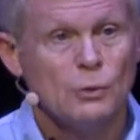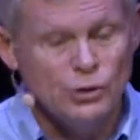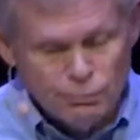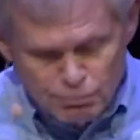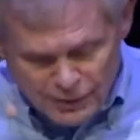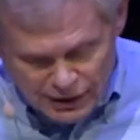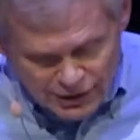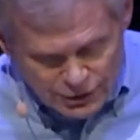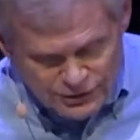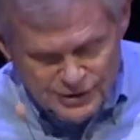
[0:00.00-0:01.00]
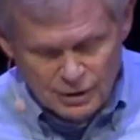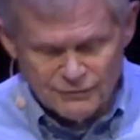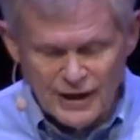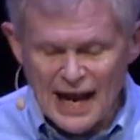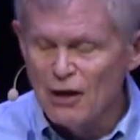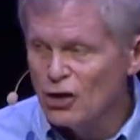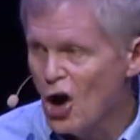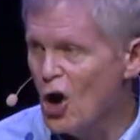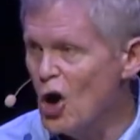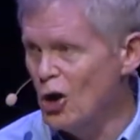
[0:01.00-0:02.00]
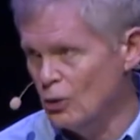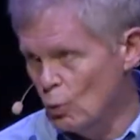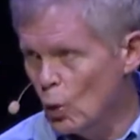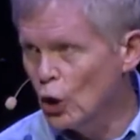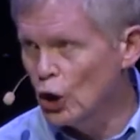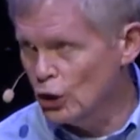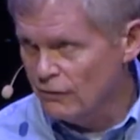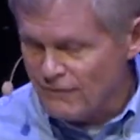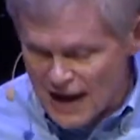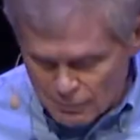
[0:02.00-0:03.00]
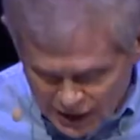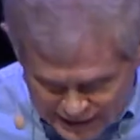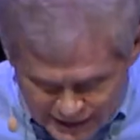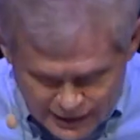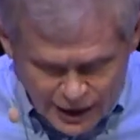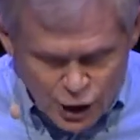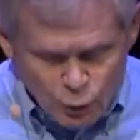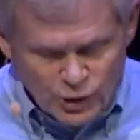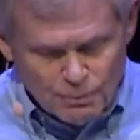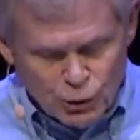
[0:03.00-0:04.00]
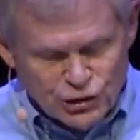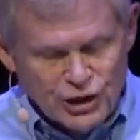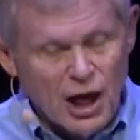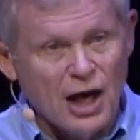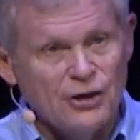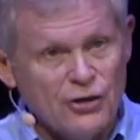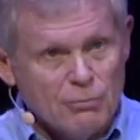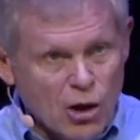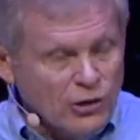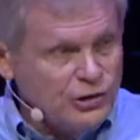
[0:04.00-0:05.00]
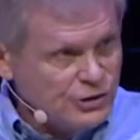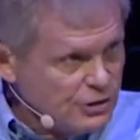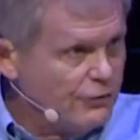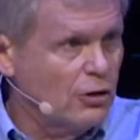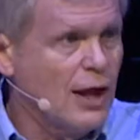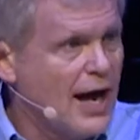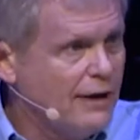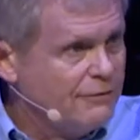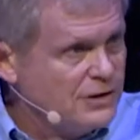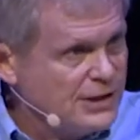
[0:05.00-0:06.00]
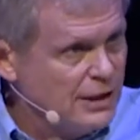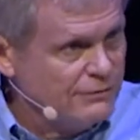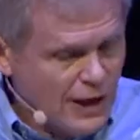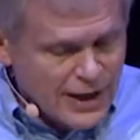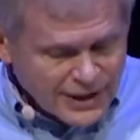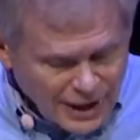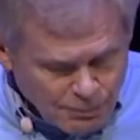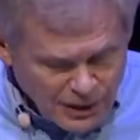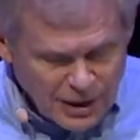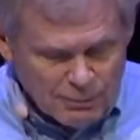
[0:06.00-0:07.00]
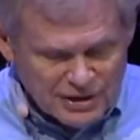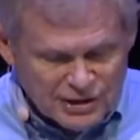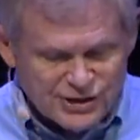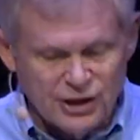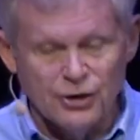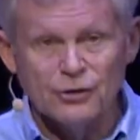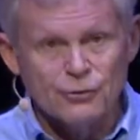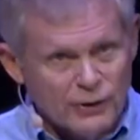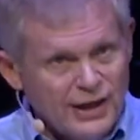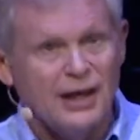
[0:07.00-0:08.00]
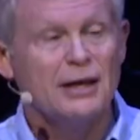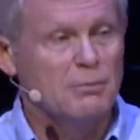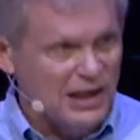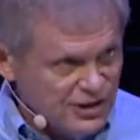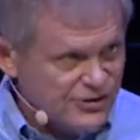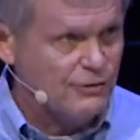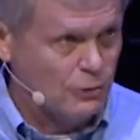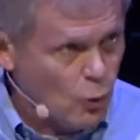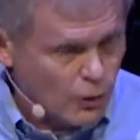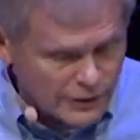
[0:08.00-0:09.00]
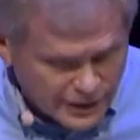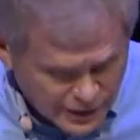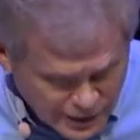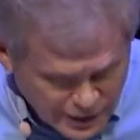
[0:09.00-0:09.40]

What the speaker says: Will you bury yourself in alcohol or work or family? Will you push God to the margins of your life instead of keeping him at the center, treating him as Lord?